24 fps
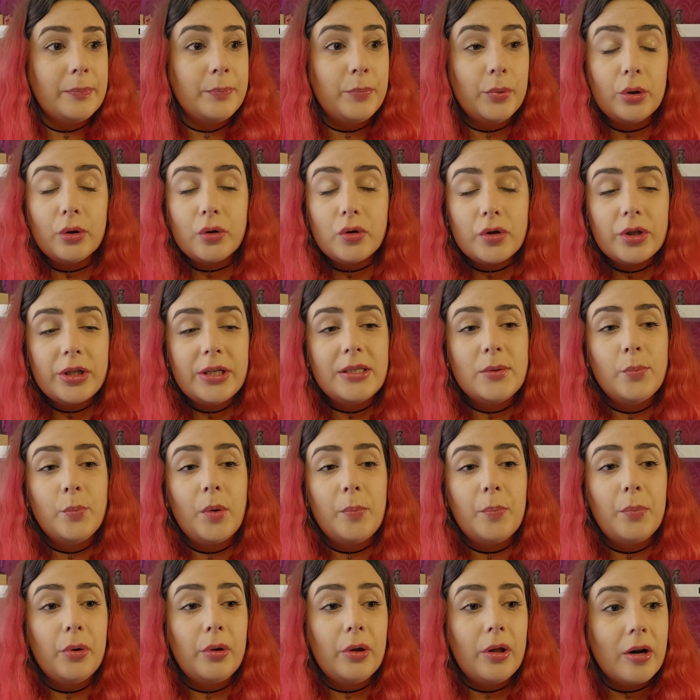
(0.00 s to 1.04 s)
Portuguese
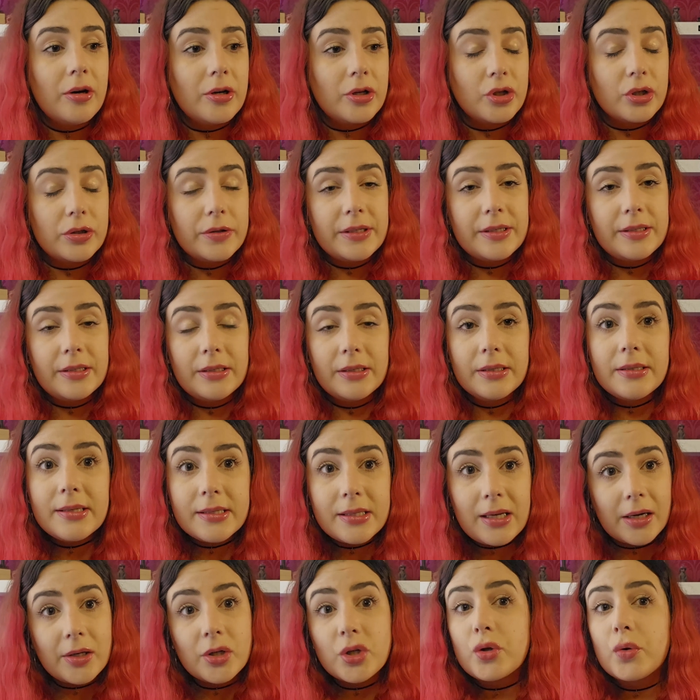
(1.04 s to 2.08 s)
people are just
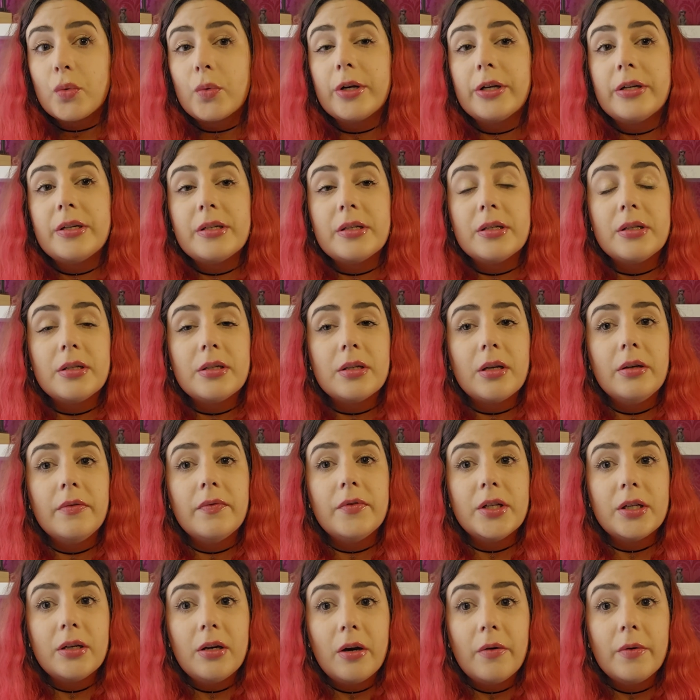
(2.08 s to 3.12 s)
saturated of
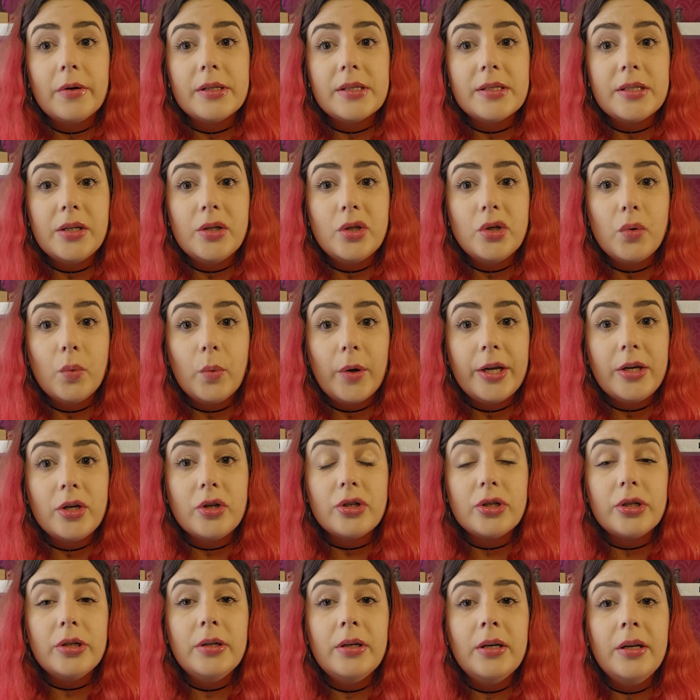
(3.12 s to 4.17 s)
the current
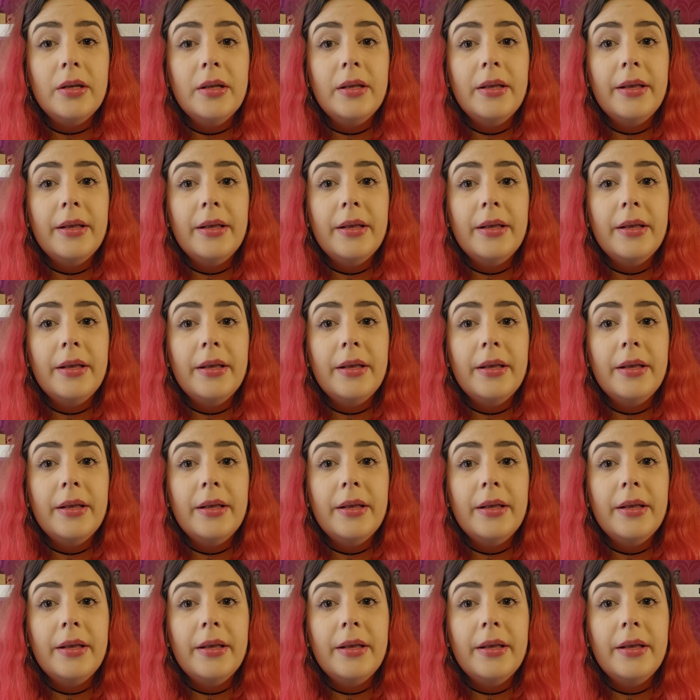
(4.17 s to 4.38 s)
situation,